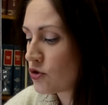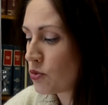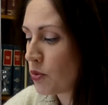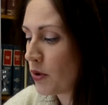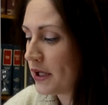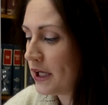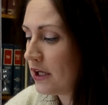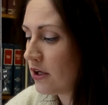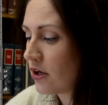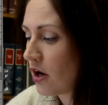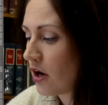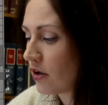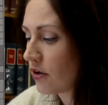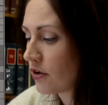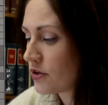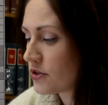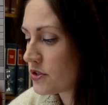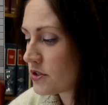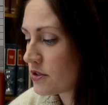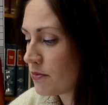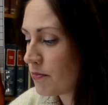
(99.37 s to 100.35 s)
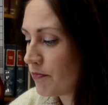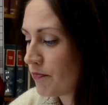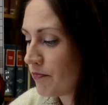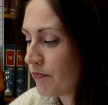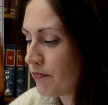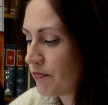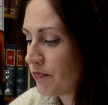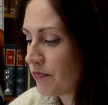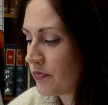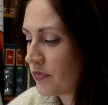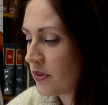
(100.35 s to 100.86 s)
$20
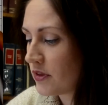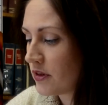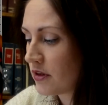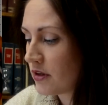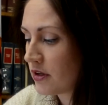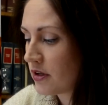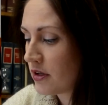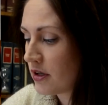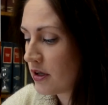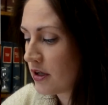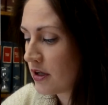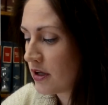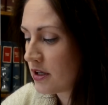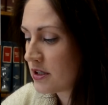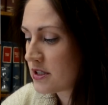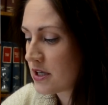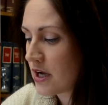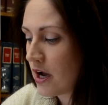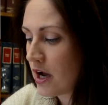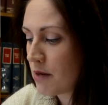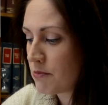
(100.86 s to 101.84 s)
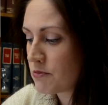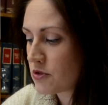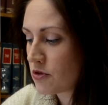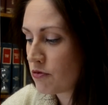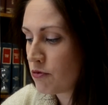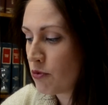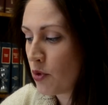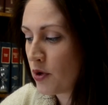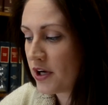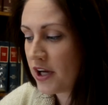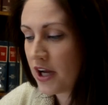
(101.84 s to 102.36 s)
times
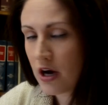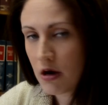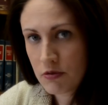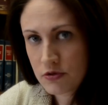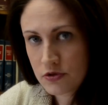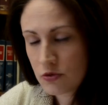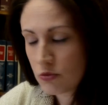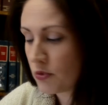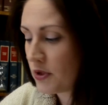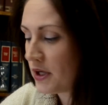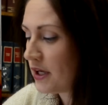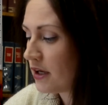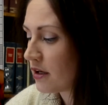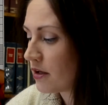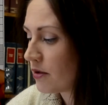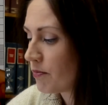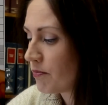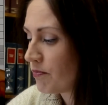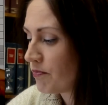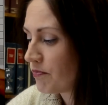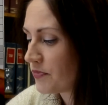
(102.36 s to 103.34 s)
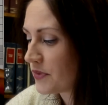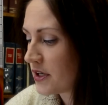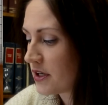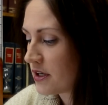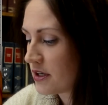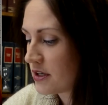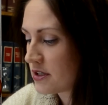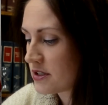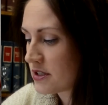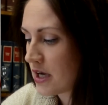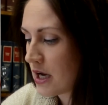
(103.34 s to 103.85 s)
40 hours a week
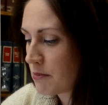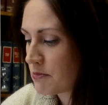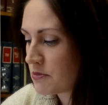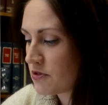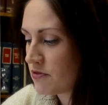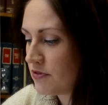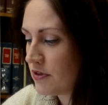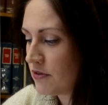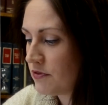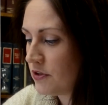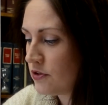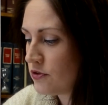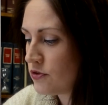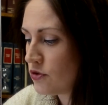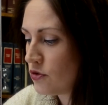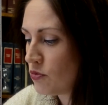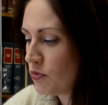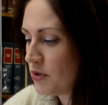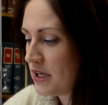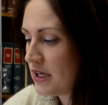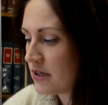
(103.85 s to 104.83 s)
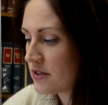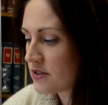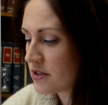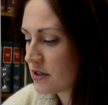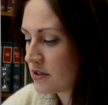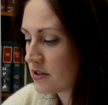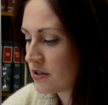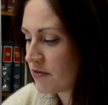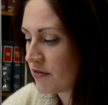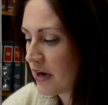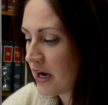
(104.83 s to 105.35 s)
times 52 weeks,
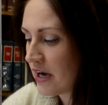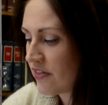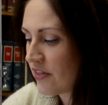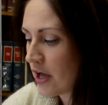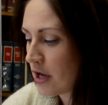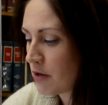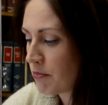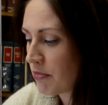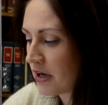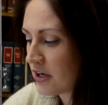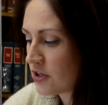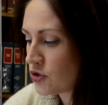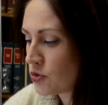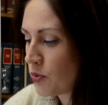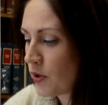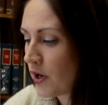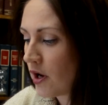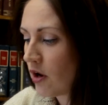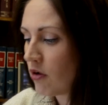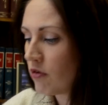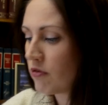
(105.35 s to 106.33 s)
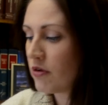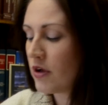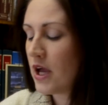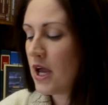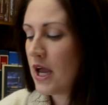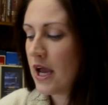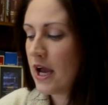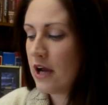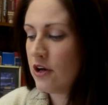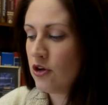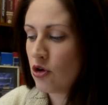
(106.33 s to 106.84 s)
divide that by 12,
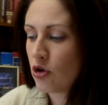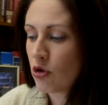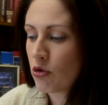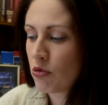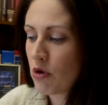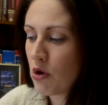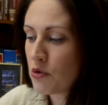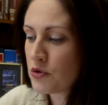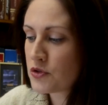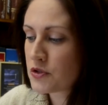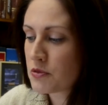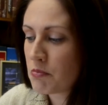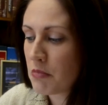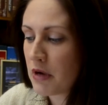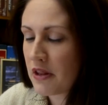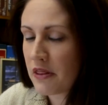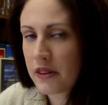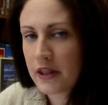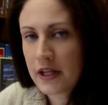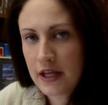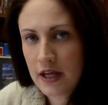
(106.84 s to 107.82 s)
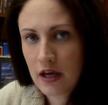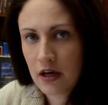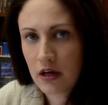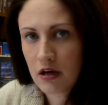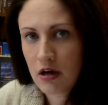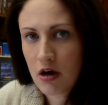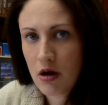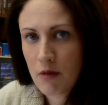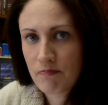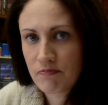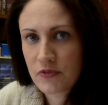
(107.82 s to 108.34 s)
and your gross monthly
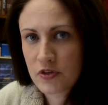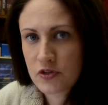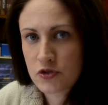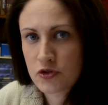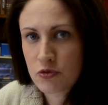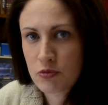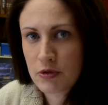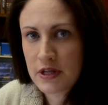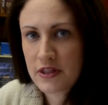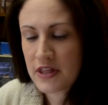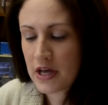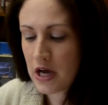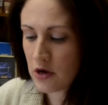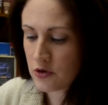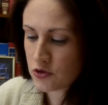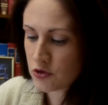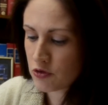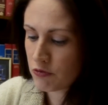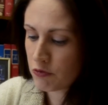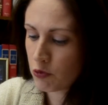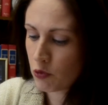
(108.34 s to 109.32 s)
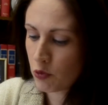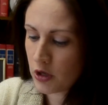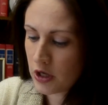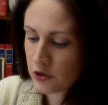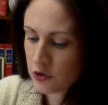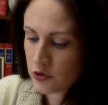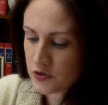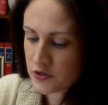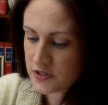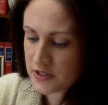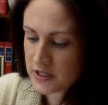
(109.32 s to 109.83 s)
income is
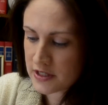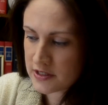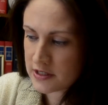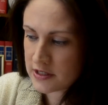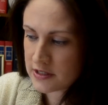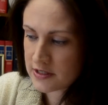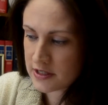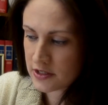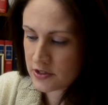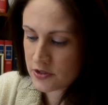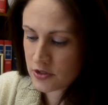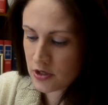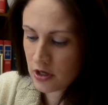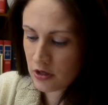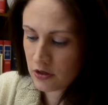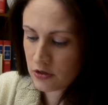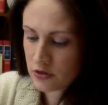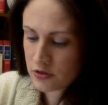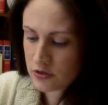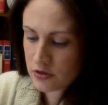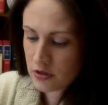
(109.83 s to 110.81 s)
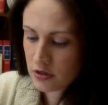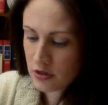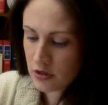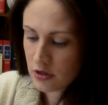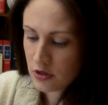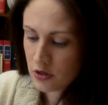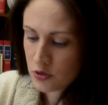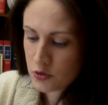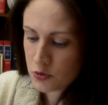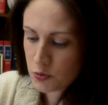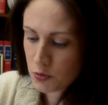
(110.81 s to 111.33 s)
$3,466.
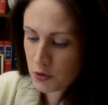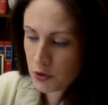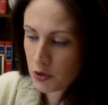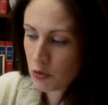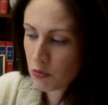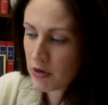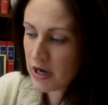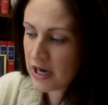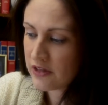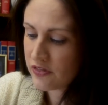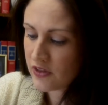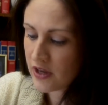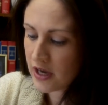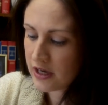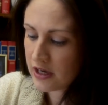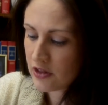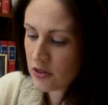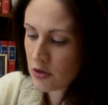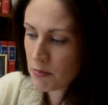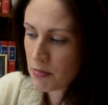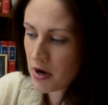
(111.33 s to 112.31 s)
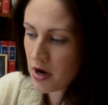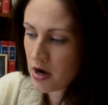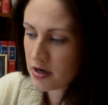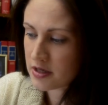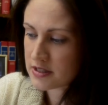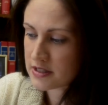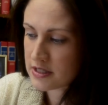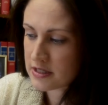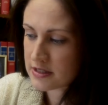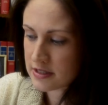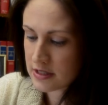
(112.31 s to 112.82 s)
So we're going to write that in the
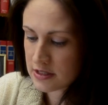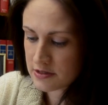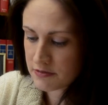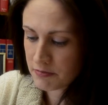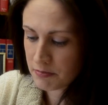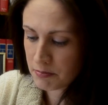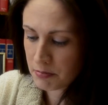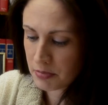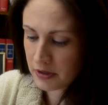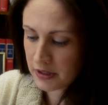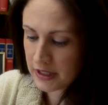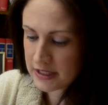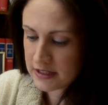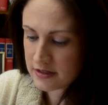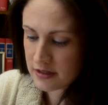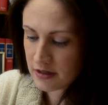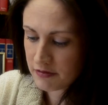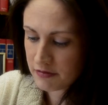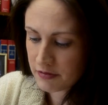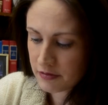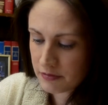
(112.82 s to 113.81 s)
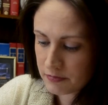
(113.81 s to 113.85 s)
box that says plaintiff.